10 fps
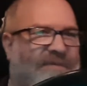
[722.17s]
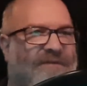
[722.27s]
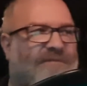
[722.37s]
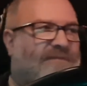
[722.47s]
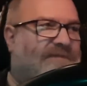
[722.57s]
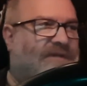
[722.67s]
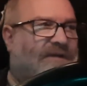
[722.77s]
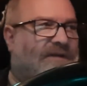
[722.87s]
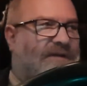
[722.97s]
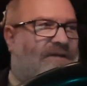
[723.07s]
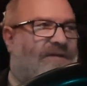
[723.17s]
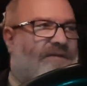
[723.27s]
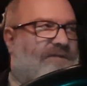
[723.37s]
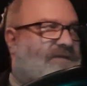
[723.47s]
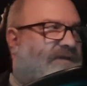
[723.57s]
And
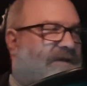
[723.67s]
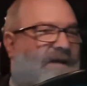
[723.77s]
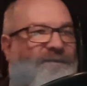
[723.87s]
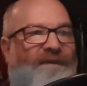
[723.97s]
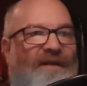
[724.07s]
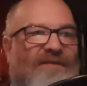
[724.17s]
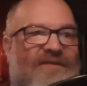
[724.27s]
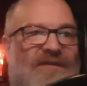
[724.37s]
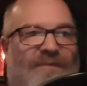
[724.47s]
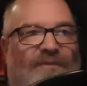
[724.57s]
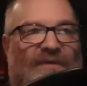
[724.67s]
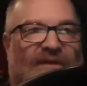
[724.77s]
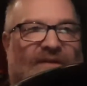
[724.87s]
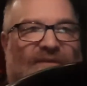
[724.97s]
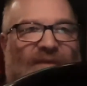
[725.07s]
usually I fell asleep with
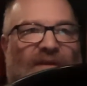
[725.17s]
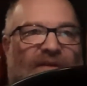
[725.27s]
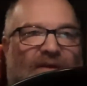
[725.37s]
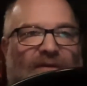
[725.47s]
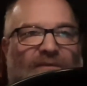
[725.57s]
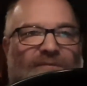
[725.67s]
each video.